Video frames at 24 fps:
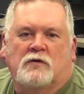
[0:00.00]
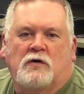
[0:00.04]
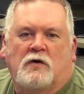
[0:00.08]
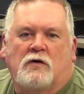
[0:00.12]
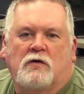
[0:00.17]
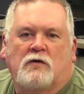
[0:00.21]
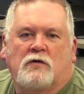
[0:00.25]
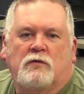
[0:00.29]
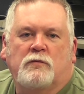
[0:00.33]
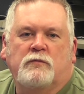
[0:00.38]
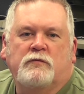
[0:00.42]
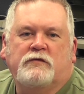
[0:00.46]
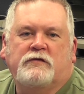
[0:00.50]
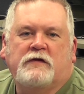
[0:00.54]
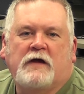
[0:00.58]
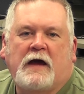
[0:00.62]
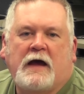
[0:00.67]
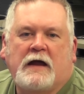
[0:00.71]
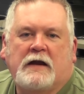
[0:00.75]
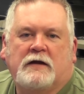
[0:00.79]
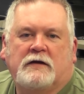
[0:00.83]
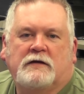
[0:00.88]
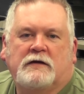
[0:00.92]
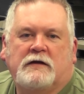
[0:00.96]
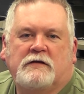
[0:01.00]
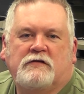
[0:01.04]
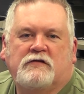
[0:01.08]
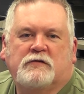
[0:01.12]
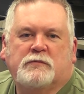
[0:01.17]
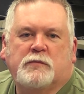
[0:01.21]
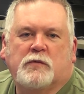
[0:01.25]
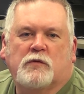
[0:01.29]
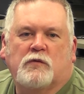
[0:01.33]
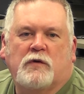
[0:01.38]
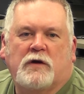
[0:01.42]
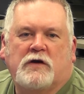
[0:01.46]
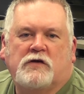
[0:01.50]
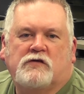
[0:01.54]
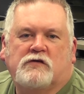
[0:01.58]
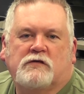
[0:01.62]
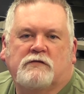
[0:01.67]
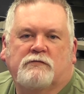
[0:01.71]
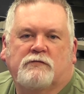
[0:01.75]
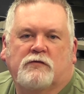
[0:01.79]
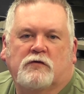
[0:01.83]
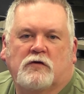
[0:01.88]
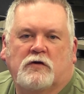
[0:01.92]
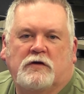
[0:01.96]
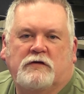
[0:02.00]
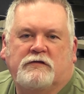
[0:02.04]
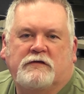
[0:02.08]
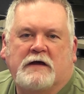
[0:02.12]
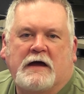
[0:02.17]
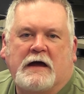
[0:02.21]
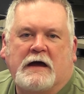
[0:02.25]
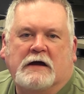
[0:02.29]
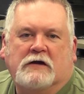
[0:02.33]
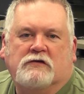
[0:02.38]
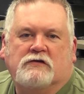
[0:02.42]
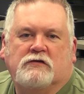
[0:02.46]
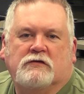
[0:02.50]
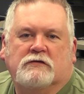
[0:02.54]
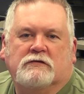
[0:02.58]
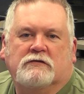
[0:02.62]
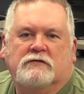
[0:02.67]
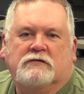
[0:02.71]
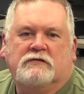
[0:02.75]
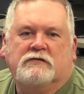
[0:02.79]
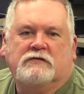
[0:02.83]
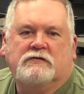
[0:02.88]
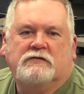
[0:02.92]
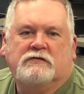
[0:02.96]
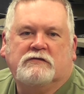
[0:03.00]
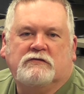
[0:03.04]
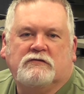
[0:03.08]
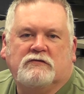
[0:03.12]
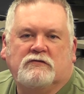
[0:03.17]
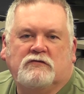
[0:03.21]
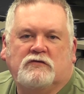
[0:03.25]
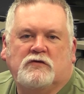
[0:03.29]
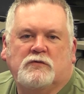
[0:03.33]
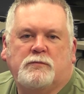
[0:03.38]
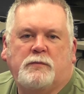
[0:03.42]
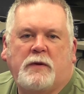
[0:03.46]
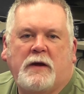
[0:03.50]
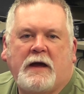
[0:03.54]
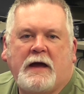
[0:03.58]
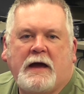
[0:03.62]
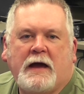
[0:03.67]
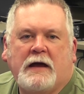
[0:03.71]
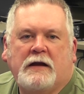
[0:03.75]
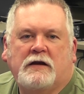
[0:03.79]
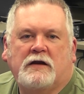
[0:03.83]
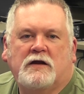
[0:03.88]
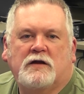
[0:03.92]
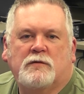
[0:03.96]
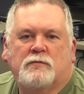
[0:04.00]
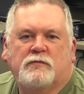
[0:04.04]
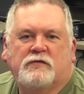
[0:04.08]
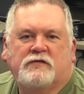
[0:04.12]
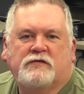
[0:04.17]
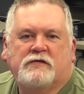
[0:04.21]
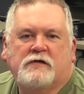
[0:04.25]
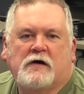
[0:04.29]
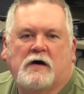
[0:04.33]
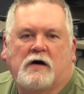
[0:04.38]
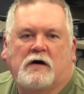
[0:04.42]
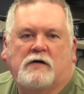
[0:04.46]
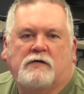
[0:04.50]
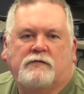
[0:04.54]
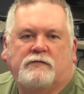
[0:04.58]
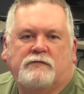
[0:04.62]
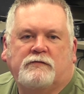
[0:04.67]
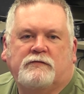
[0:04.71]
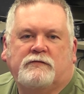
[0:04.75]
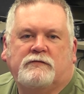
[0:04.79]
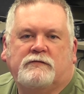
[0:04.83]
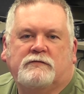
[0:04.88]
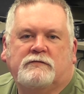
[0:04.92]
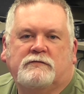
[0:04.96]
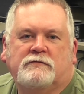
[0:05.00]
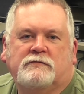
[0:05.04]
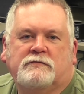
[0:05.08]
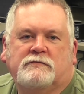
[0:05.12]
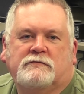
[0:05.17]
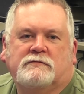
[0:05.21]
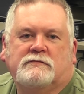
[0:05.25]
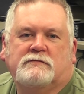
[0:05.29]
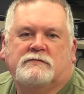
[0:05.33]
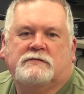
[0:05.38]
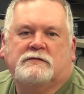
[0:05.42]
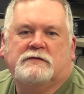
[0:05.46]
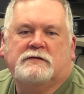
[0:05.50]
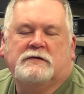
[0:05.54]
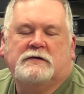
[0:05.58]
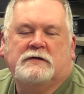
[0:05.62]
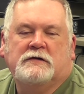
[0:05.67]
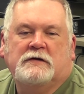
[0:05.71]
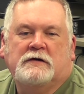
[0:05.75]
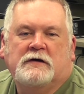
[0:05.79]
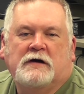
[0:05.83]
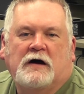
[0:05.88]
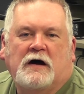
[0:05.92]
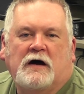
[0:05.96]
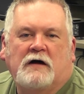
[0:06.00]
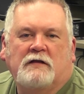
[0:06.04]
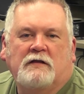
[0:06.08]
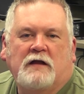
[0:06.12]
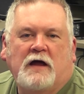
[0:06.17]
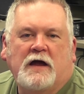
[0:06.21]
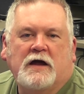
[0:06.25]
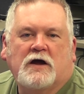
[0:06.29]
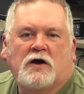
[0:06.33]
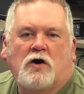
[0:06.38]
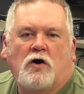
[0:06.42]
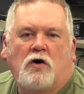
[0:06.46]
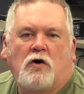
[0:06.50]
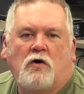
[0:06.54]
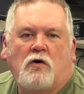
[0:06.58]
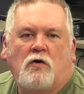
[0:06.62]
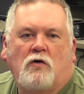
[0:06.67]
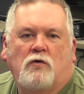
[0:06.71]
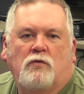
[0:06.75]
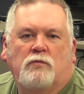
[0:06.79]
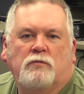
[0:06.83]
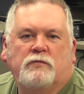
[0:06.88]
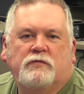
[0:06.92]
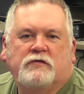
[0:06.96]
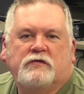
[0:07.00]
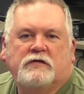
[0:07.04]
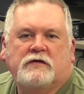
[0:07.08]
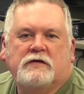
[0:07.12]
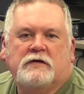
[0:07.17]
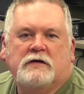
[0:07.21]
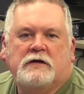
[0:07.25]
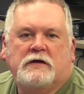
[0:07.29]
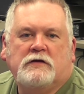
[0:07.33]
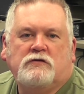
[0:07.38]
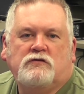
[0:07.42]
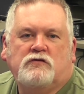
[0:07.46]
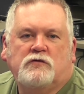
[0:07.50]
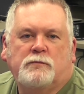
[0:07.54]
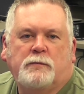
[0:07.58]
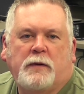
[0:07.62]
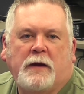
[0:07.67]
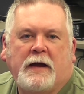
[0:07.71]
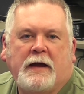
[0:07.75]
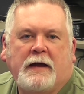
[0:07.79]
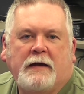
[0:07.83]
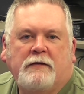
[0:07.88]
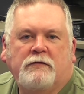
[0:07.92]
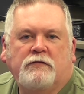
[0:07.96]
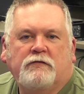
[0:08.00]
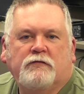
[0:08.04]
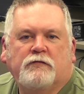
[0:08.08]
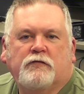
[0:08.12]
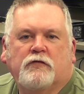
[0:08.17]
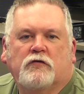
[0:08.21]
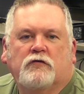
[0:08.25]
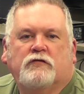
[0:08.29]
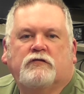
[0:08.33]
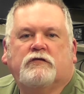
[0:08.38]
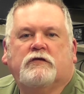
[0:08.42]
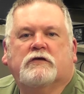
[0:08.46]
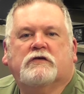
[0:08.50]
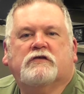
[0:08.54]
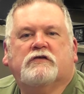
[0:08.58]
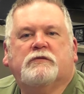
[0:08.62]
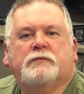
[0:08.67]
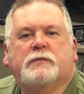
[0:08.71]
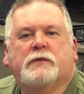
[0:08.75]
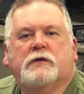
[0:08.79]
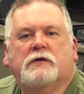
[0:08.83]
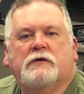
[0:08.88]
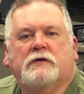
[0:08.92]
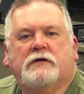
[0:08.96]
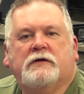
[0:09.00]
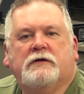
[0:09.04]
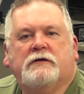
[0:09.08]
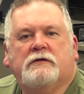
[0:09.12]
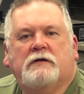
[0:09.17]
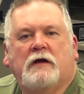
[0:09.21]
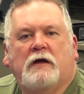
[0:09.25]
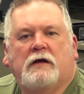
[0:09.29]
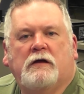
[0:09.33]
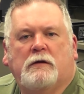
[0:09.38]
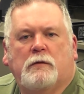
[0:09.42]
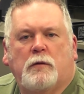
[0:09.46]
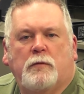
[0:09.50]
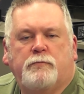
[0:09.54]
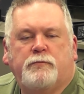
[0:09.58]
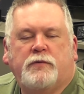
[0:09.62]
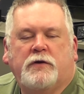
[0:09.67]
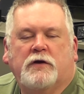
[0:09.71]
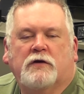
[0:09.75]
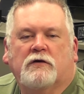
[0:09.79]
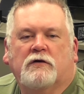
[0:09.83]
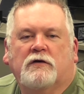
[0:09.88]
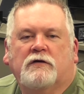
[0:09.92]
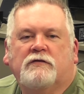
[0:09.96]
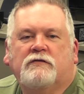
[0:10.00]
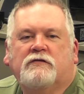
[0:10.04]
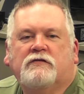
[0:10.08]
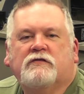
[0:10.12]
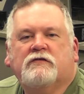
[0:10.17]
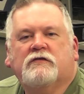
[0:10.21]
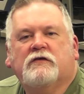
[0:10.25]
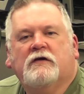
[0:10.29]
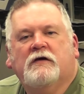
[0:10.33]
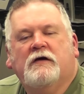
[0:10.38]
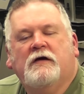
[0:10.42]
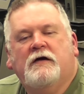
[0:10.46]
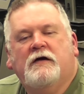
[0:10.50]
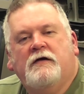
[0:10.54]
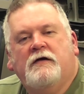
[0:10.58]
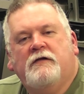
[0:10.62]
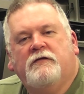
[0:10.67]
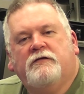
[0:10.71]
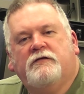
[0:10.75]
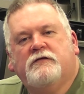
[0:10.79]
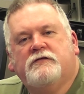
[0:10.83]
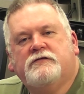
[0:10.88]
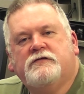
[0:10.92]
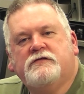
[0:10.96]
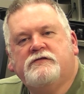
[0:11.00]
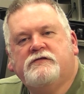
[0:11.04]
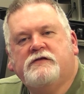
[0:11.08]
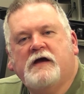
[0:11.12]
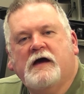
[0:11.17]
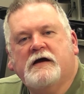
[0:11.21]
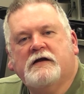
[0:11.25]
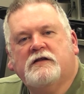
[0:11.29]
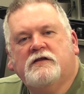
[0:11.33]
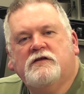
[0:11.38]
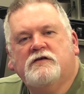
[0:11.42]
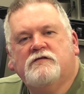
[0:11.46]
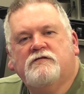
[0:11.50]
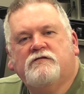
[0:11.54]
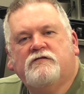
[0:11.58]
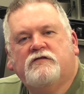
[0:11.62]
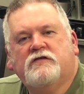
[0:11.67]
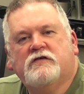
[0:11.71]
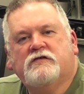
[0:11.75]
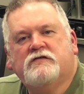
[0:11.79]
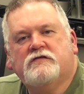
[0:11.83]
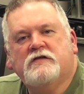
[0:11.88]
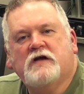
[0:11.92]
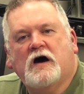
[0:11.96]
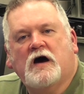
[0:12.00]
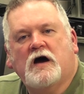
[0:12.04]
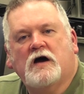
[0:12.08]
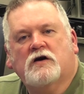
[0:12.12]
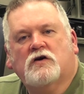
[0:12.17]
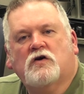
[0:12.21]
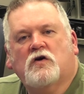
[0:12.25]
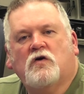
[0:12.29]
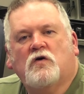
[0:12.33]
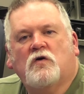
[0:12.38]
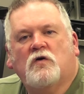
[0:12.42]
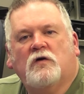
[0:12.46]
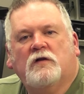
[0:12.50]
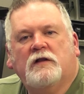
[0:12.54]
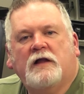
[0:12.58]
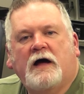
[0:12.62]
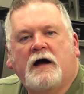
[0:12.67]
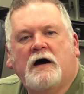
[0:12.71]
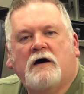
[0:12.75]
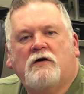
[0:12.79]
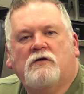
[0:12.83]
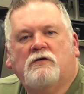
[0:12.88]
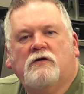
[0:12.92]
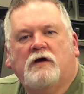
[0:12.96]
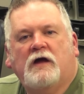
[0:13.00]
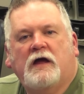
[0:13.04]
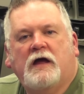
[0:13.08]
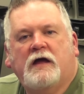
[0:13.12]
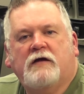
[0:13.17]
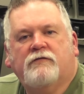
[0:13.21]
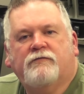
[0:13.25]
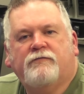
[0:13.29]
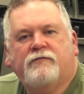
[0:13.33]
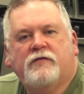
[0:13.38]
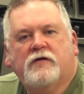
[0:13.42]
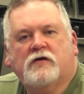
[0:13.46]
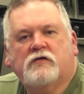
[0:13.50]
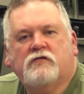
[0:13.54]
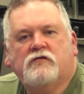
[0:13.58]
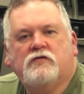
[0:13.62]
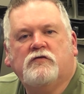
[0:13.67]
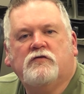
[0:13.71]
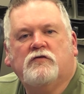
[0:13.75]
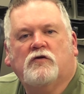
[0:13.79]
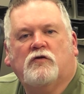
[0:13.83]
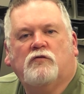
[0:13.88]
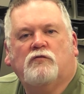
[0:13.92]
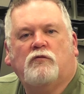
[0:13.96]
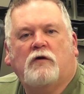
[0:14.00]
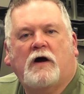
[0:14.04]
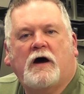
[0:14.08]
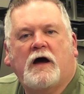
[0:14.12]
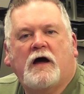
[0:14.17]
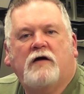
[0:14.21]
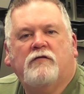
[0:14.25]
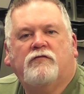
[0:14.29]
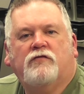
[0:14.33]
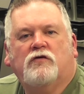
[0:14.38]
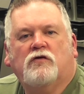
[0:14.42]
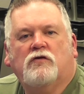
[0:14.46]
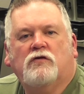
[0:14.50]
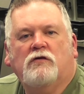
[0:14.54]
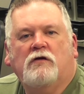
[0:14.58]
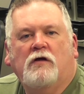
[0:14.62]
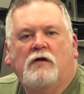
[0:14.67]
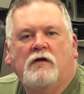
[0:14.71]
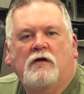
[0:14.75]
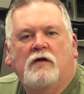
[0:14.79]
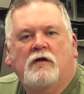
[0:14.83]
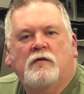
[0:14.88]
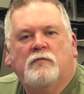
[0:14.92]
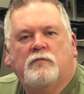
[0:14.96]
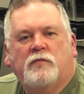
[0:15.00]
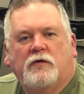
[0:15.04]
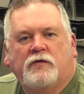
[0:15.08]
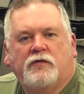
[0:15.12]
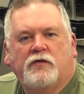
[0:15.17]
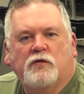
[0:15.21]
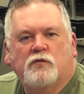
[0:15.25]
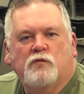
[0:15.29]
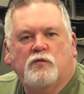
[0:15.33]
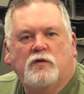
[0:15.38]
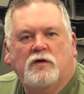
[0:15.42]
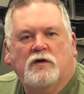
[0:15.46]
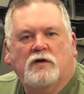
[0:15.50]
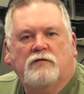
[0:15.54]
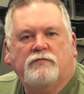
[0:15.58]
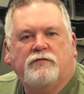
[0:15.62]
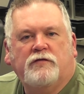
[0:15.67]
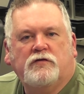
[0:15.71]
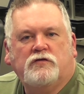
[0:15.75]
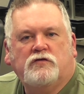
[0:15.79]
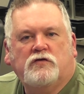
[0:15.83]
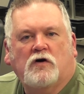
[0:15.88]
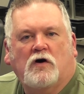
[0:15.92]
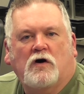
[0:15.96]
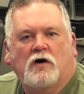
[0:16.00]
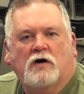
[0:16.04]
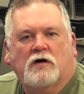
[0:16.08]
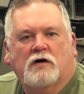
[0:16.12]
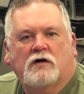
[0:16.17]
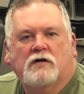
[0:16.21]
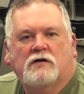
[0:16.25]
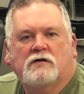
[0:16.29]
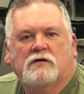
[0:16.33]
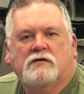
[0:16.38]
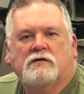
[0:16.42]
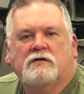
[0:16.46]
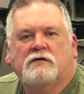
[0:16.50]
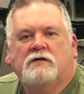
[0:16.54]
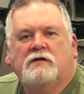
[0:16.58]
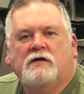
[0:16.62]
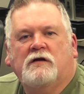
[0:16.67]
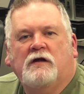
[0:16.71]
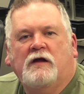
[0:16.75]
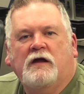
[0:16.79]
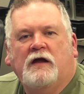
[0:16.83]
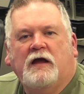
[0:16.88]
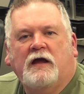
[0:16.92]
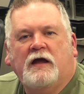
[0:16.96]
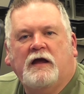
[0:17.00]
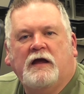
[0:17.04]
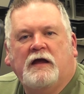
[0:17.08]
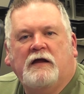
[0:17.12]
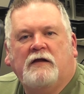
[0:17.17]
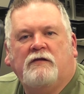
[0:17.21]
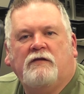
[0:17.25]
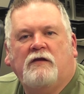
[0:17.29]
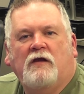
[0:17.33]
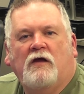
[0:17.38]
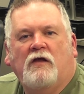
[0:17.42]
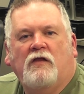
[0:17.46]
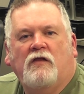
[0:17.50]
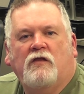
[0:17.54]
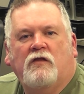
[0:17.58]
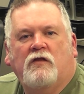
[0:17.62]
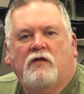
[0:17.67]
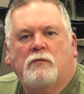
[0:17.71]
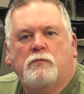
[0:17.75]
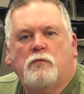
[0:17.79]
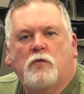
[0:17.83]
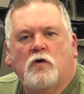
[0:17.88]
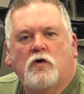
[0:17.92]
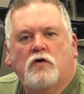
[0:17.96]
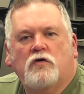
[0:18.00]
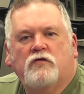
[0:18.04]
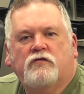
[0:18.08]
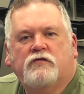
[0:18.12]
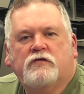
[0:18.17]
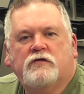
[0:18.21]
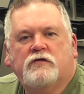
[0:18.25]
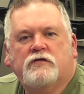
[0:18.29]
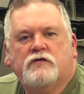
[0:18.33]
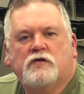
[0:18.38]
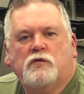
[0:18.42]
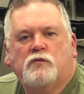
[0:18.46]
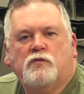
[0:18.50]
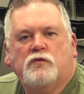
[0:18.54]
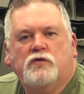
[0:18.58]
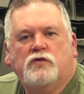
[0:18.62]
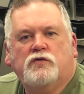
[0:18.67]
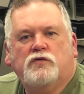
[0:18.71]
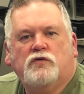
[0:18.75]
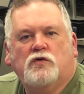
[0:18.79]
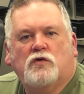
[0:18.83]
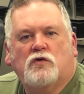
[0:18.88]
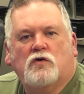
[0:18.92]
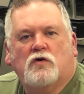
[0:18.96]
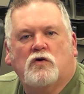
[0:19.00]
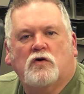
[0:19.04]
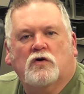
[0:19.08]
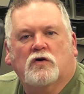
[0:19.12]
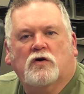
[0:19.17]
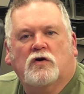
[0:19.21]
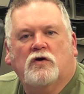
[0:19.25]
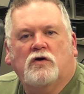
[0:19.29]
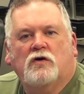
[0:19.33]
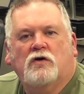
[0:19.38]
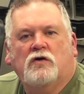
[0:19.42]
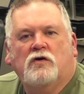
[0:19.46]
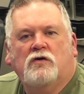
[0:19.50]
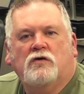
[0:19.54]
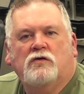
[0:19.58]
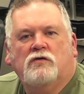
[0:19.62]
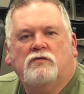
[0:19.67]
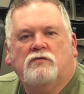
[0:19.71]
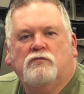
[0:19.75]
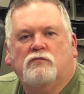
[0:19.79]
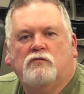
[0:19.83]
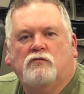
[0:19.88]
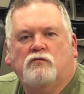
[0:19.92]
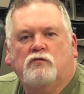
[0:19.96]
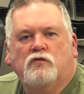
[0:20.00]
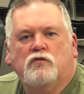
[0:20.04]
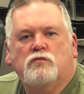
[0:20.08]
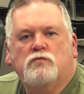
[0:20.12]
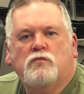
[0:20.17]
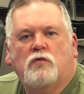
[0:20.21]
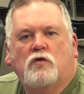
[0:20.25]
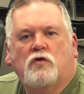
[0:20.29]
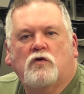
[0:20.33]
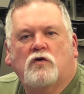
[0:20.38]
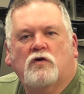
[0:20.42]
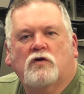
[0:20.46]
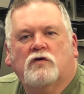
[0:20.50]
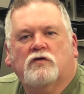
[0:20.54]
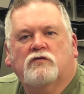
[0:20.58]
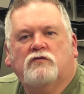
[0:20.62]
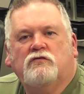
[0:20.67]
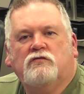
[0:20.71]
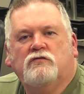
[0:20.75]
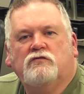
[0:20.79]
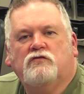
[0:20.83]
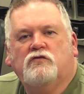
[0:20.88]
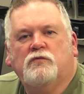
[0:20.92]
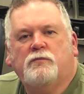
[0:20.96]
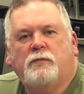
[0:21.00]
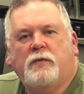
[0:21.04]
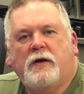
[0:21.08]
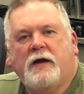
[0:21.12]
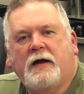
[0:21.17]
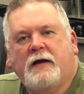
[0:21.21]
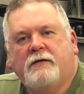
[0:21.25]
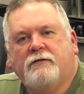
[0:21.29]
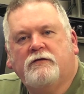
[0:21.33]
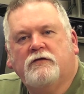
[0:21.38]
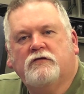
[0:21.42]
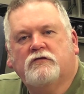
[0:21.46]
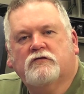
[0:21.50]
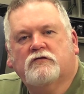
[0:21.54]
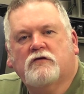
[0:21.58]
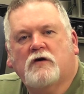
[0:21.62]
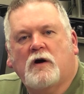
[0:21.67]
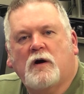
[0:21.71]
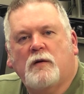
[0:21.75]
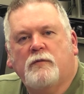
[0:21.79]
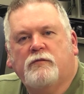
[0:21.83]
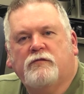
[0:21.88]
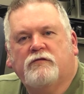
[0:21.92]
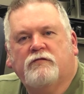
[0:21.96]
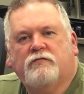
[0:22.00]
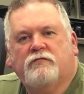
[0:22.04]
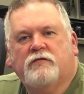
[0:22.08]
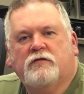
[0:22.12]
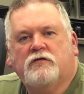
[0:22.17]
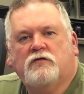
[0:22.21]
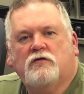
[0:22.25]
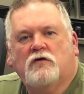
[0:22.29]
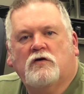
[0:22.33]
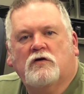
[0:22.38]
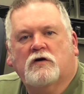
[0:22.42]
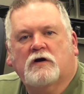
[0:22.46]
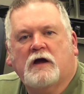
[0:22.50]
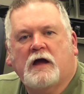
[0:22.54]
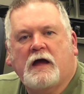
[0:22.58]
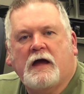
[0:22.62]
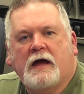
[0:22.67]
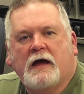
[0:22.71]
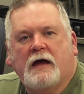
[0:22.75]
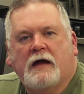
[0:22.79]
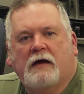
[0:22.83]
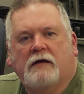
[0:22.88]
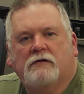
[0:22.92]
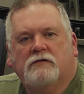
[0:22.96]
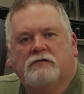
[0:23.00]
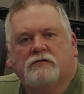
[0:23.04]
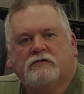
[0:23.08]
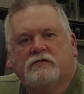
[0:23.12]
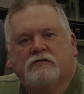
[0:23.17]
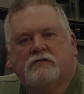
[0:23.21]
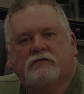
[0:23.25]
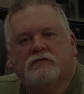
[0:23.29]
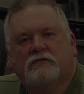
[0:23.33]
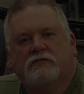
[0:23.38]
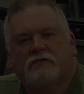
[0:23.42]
Holmes had an inspiration for his actions, Dupin himself. Unlike Holmes, in Dupin's first appearance, the detective does not call out a fictional rival, but the real Vidocq. In The Murders in the Rue Morgue, Dupin describes Vidocq as